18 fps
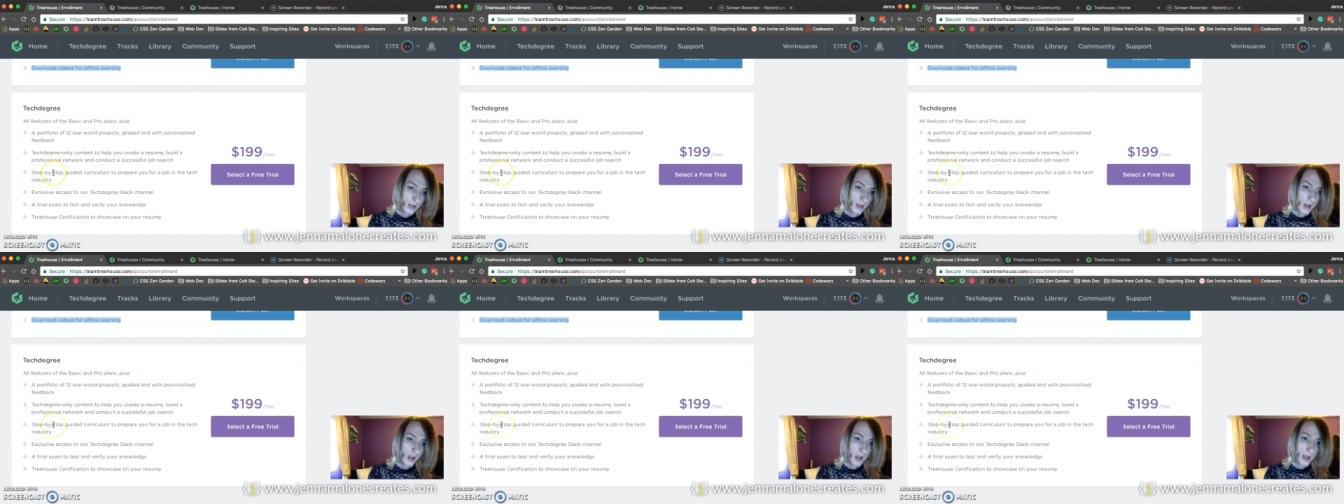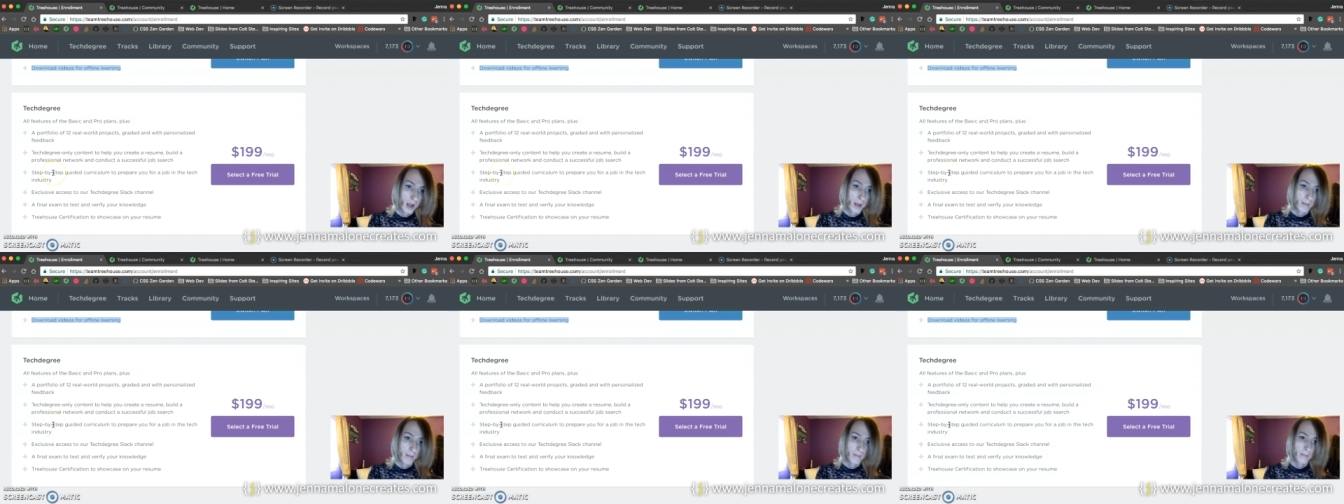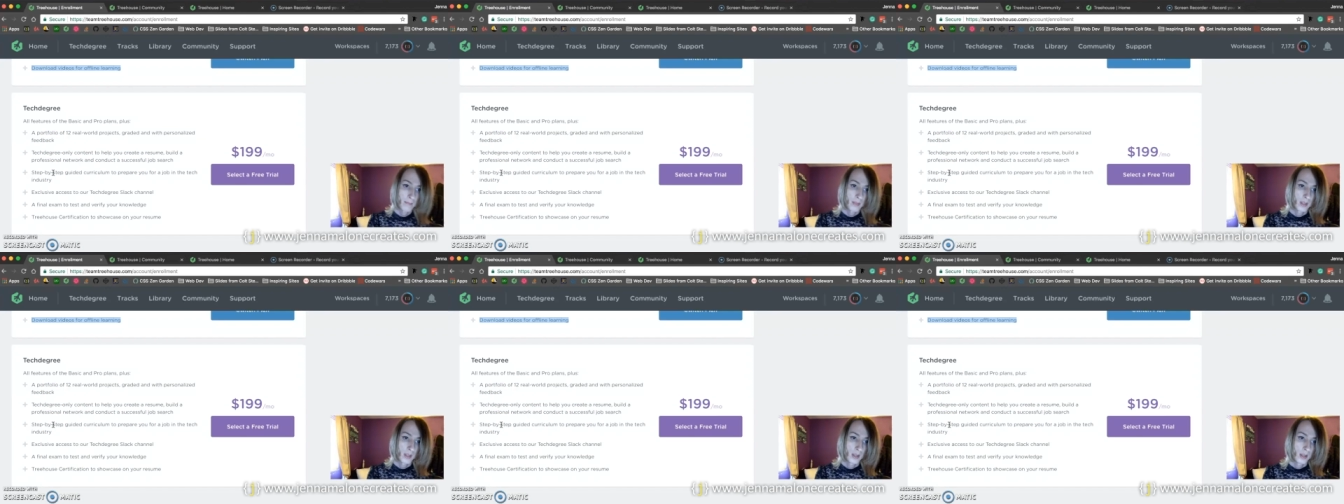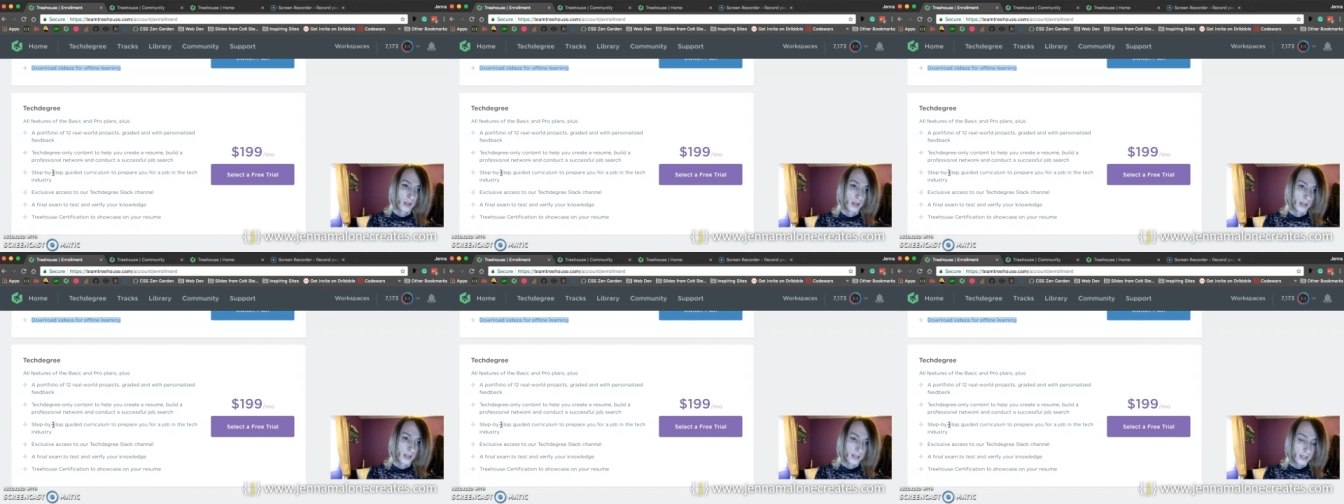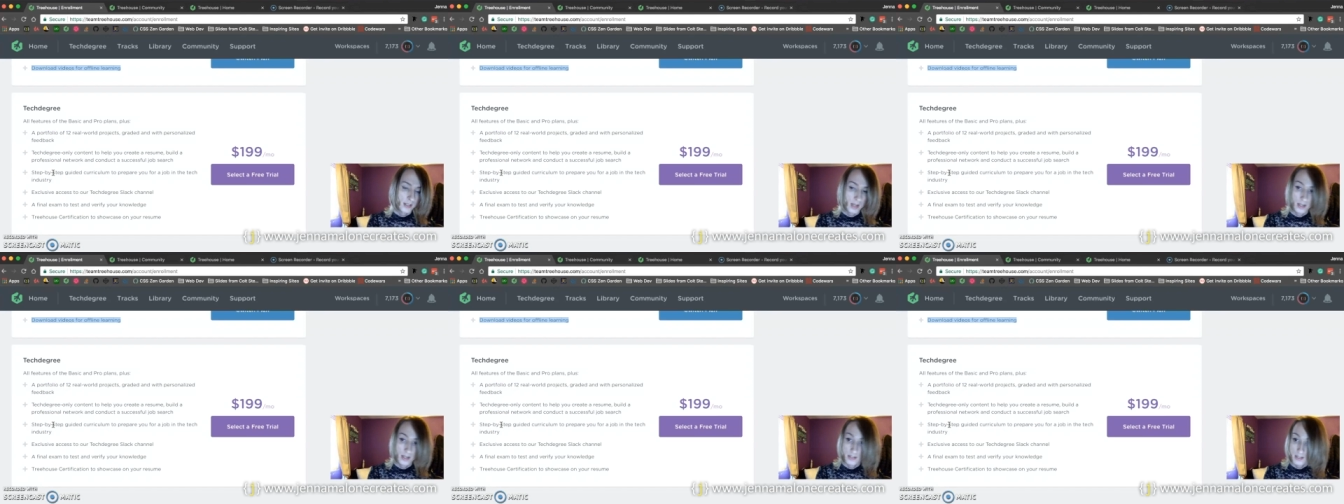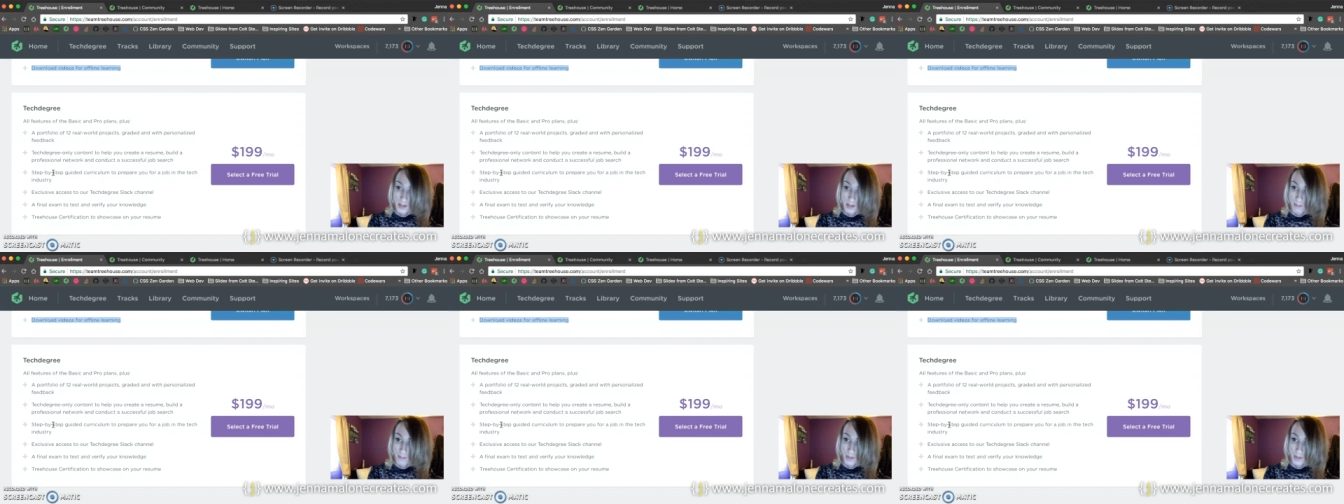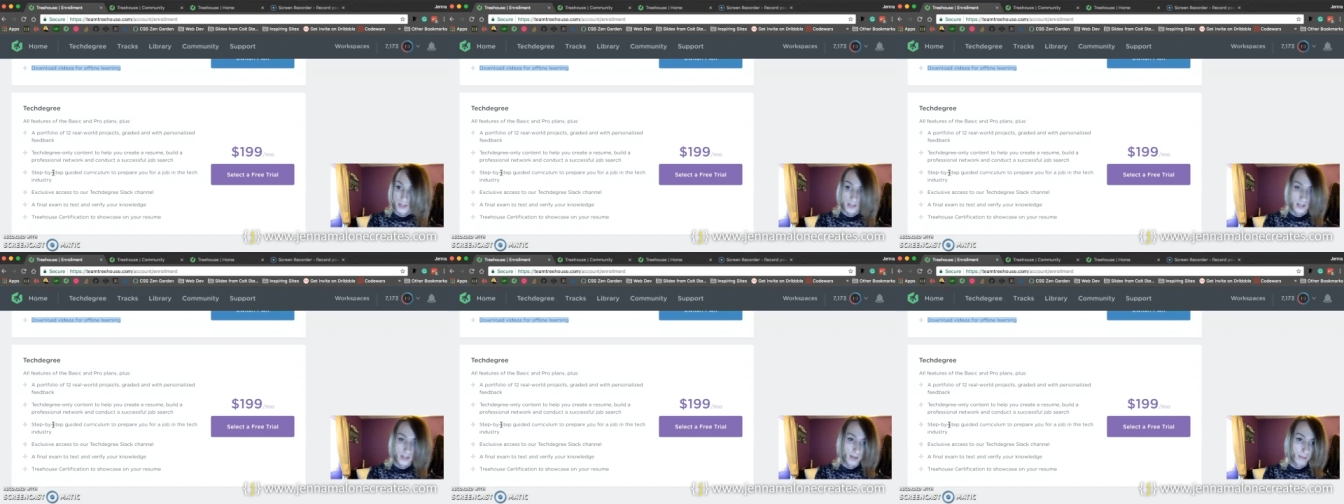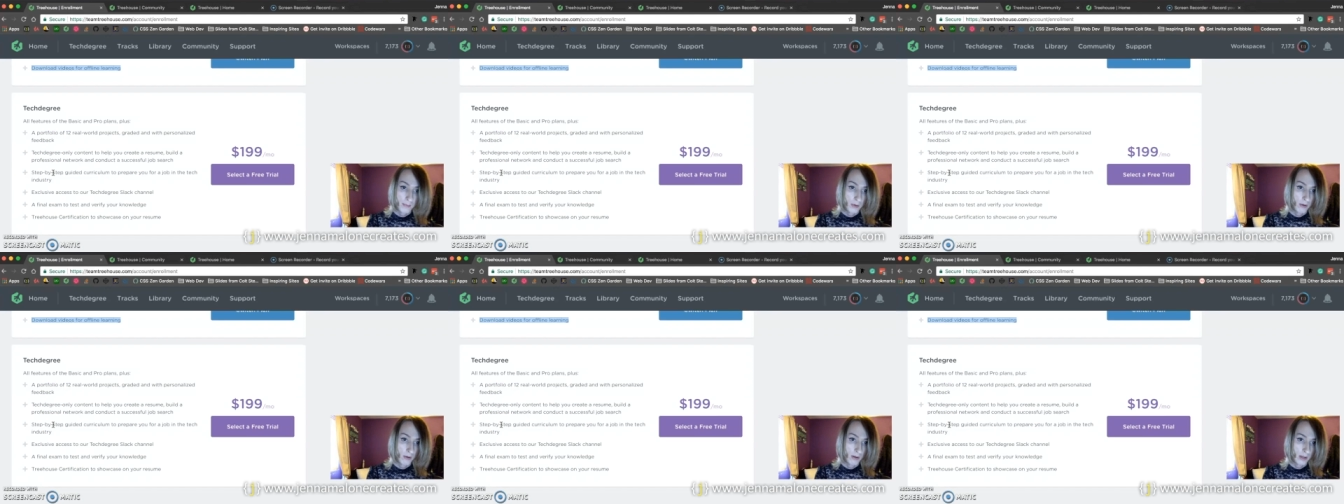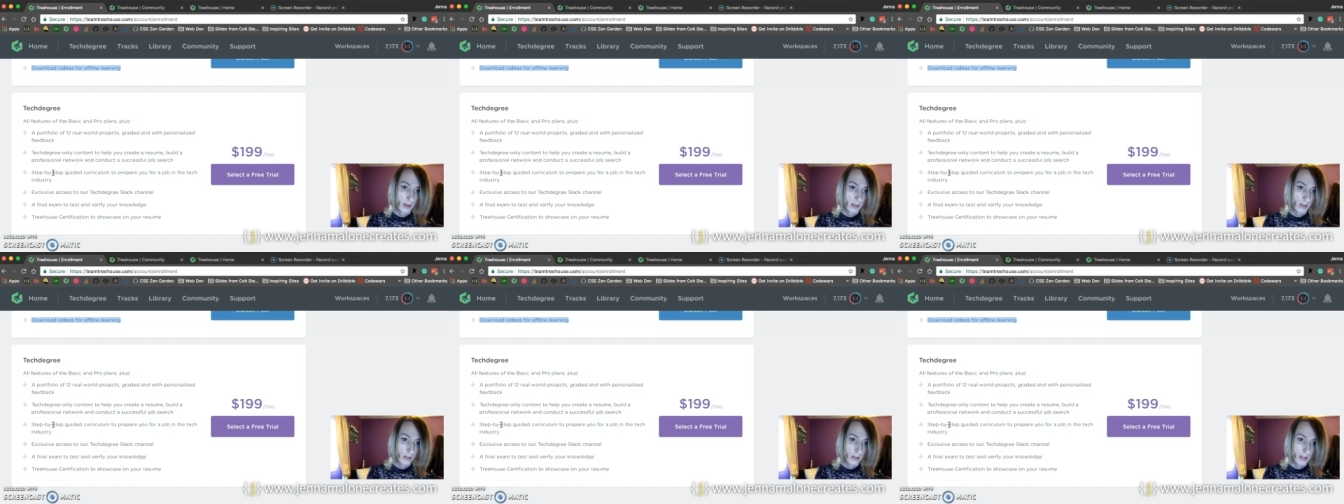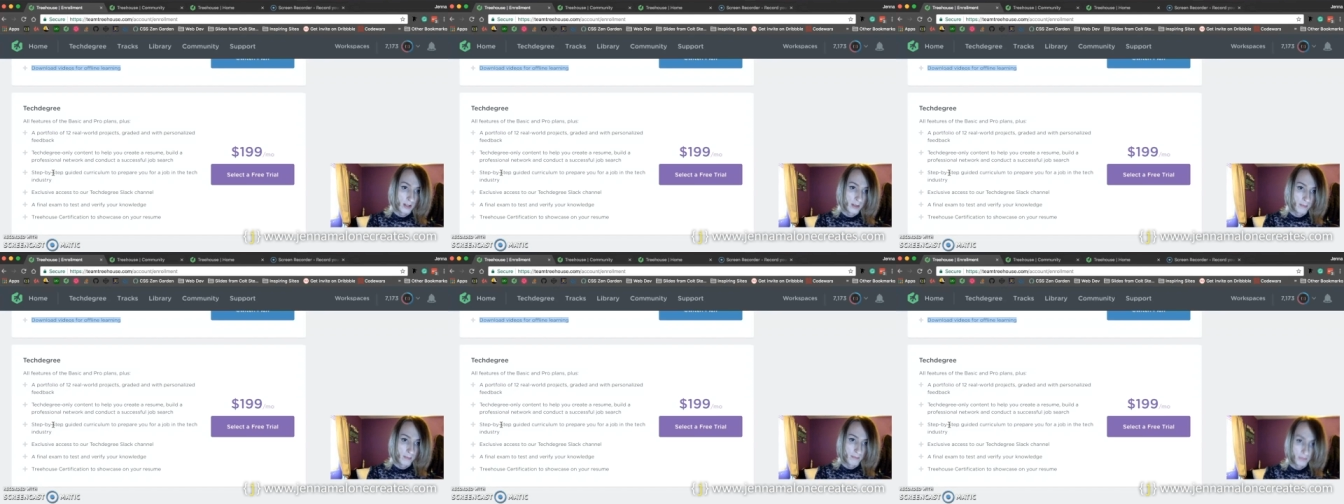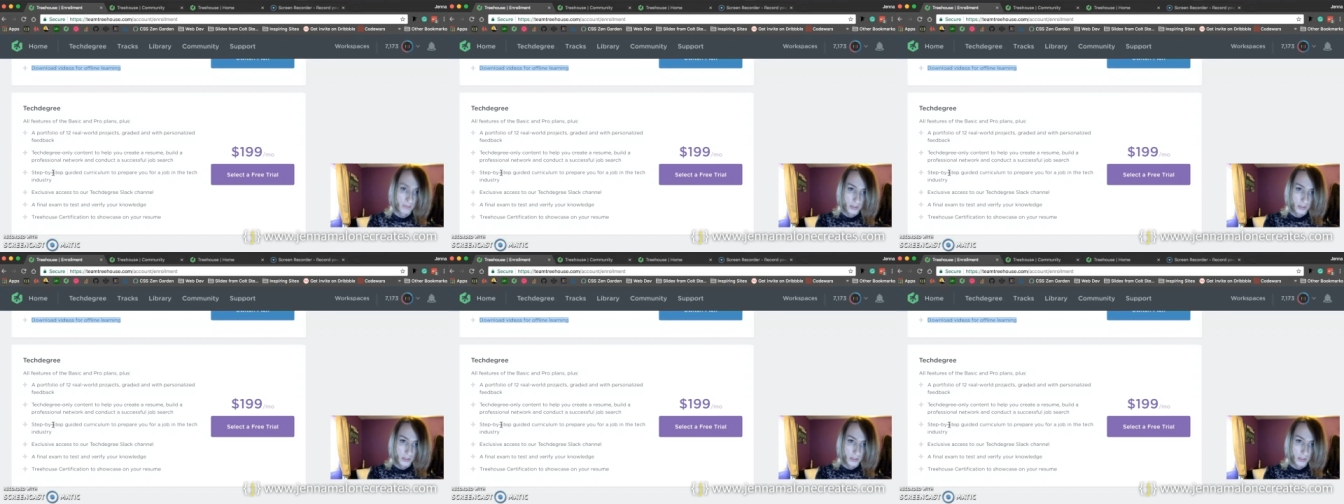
Um, it's got a step-by-step curriculum,